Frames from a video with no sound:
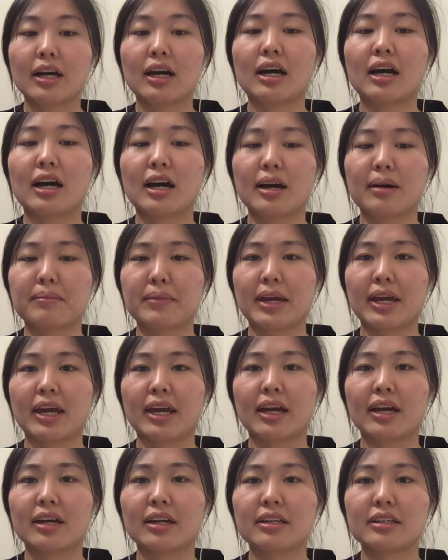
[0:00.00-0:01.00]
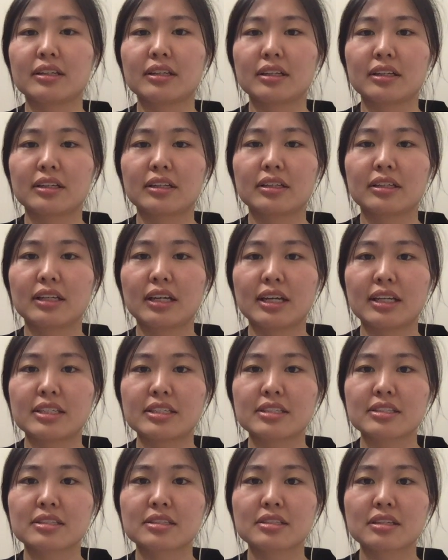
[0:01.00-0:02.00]
And
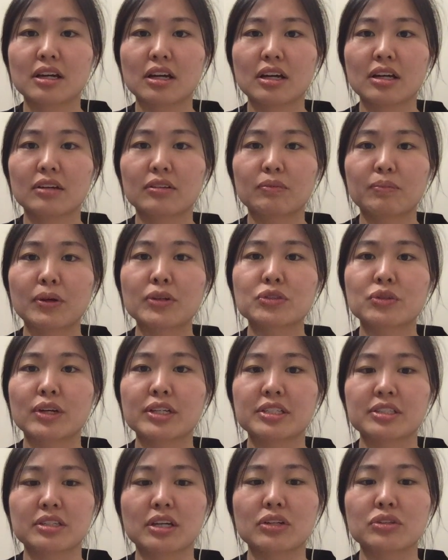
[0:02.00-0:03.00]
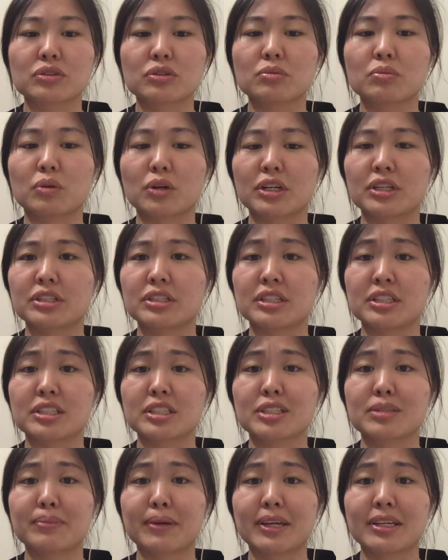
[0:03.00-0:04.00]
Postgres is also more
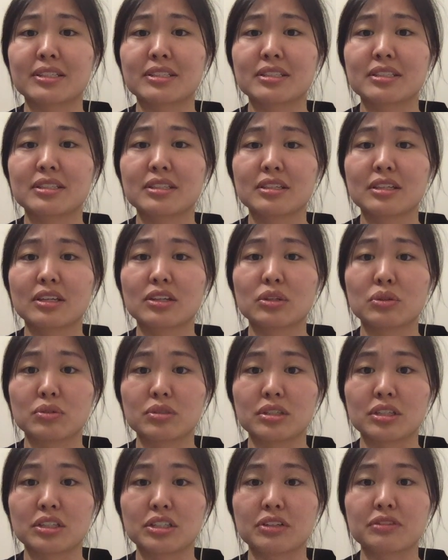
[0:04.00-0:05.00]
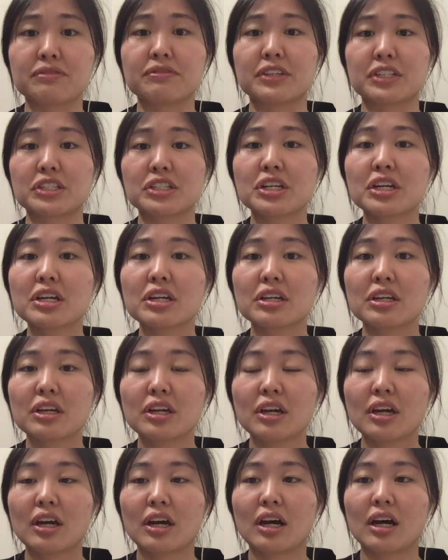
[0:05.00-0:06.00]
disk space usage efficient,
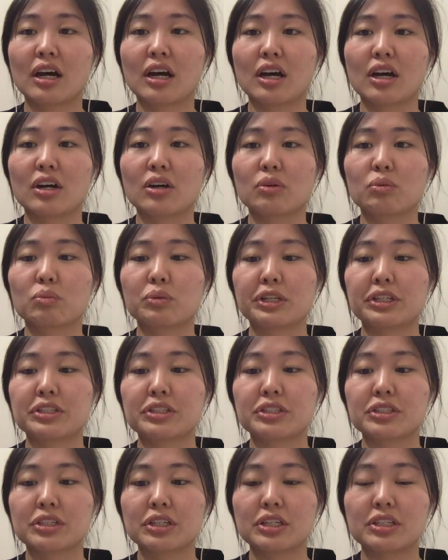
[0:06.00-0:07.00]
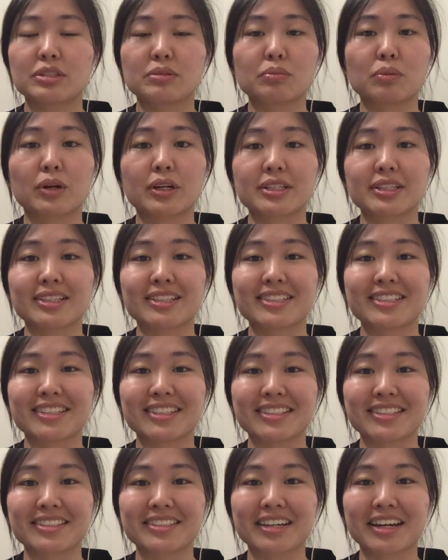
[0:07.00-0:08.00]
which is important
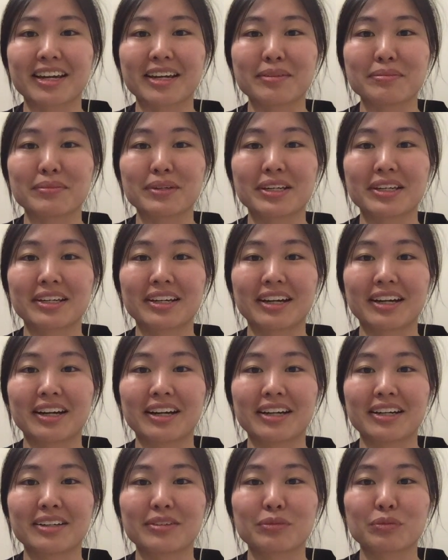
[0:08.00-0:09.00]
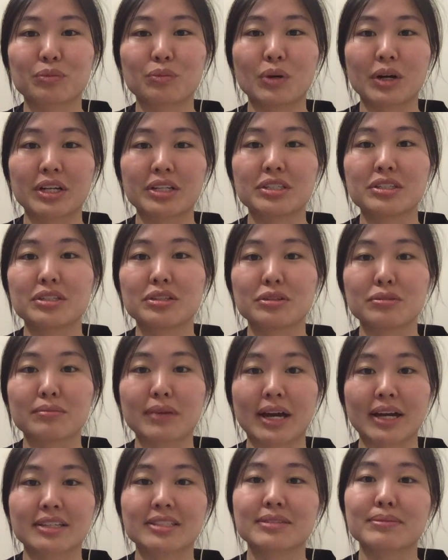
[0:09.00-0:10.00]
since I want to
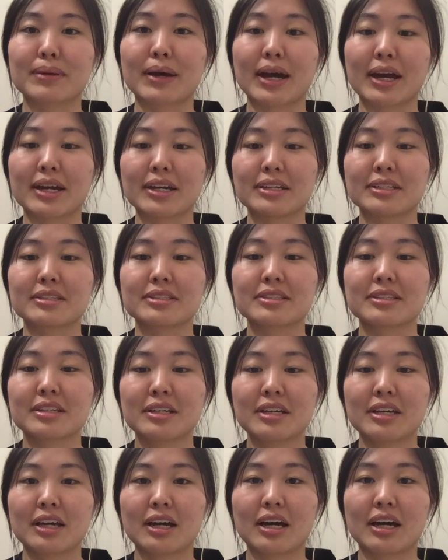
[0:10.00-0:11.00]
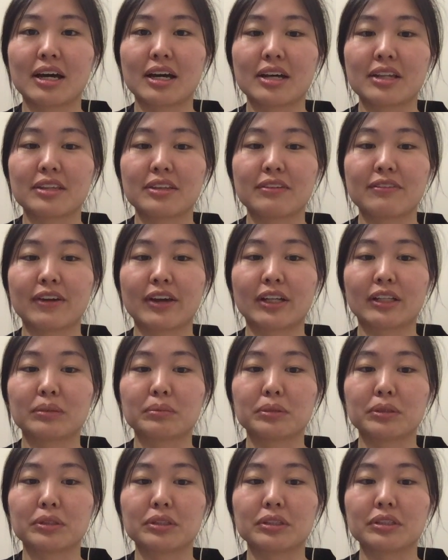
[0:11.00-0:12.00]
maximize the
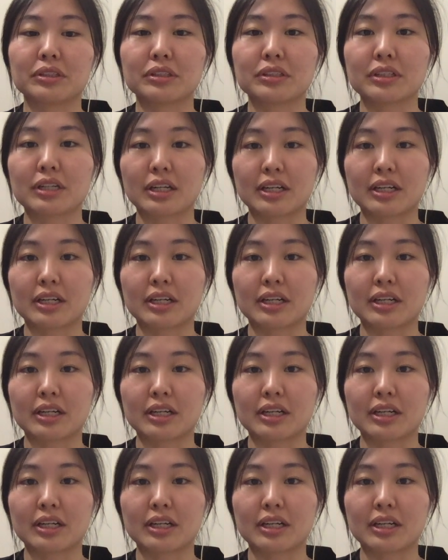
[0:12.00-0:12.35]
available